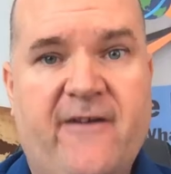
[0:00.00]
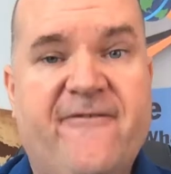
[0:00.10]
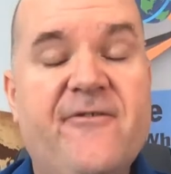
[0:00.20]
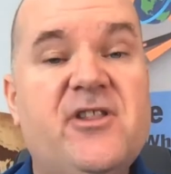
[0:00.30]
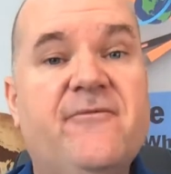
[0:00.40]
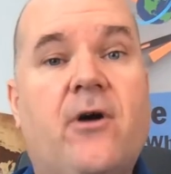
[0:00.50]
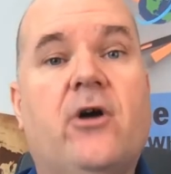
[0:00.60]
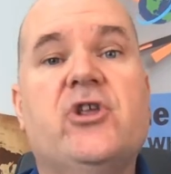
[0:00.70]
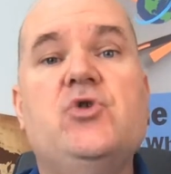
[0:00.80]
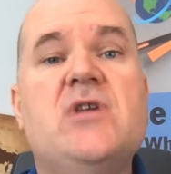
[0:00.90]
First of
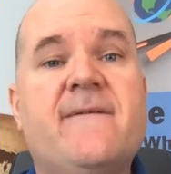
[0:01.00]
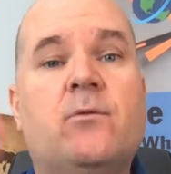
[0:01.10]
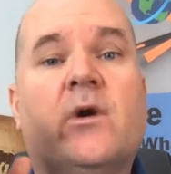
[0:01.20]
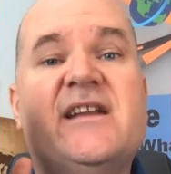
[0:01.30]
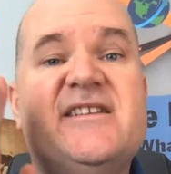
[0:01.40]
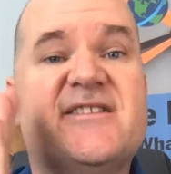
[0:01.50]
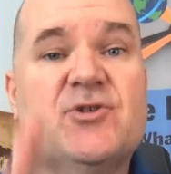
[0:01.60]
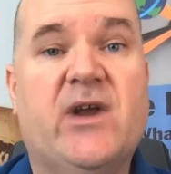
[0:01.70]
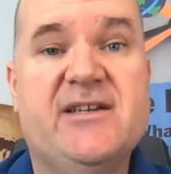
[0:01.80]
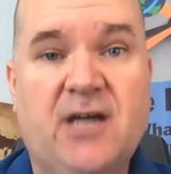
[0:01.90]
all, you never want to just
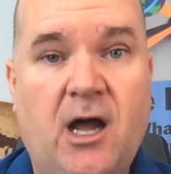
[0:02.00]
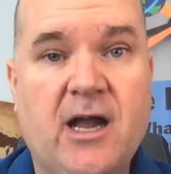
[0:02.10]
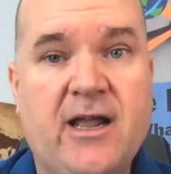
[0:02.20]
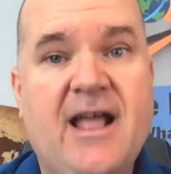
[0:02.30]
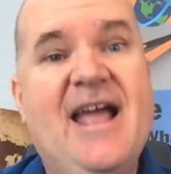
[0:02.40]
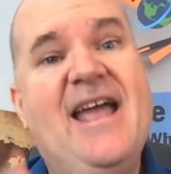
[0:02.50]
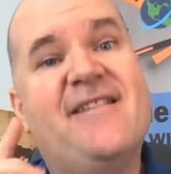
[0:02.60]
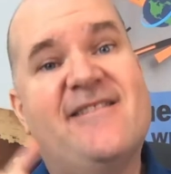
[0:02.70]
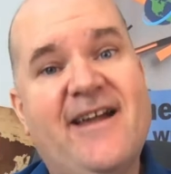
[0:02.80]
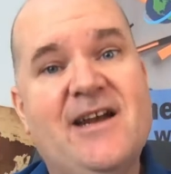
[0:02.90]
straight talk.
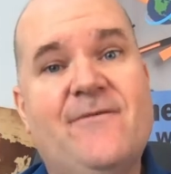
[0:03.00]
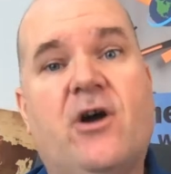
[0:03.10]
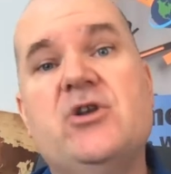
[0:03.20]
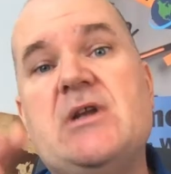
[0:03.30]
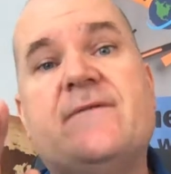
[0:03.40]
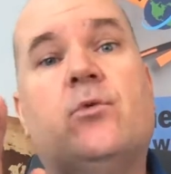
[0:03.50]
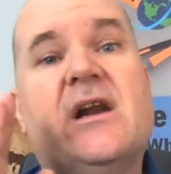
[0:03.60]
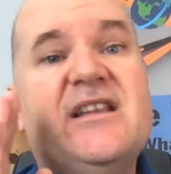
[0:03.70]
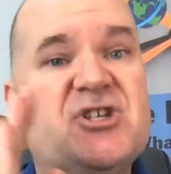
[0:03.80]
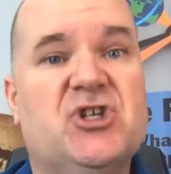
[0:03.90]
And second of all, you never
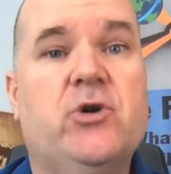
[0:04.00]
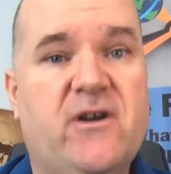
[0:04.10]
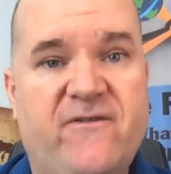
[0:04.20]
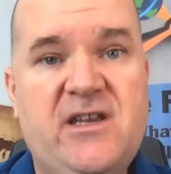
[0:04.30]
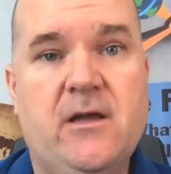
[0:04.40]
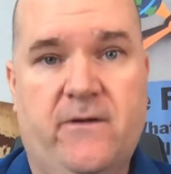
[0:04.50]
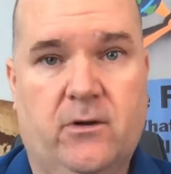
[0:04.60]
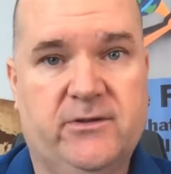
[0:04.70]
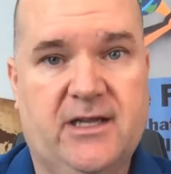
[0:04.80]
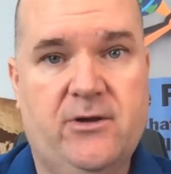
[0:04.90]
want to just show your video the
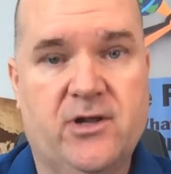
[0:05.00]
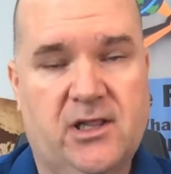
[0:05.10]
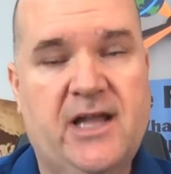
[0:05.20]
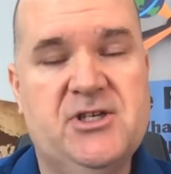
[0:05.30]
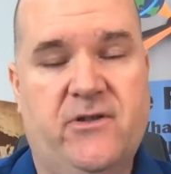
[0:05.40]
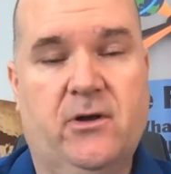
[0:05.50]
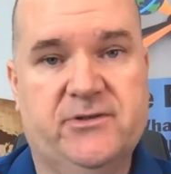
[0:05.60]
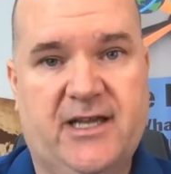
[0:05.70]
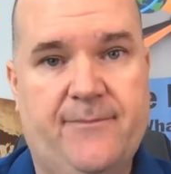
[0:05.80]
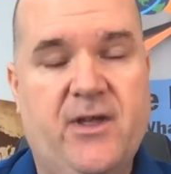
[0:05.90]
whole time, your slideshow the whole
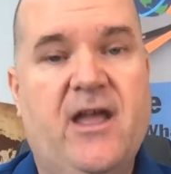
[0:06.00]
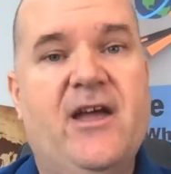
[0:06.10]
time.